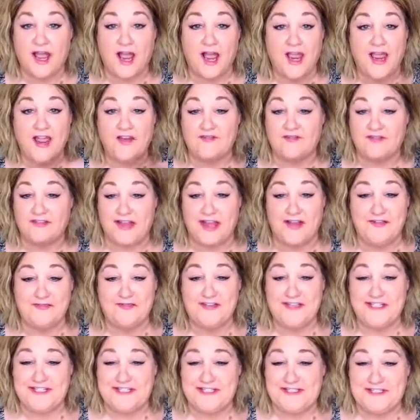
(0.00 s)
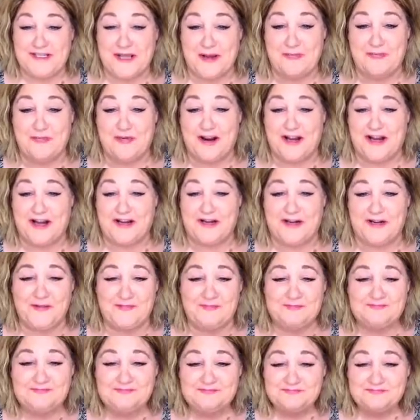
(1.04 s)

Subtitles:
I have left it somewhere.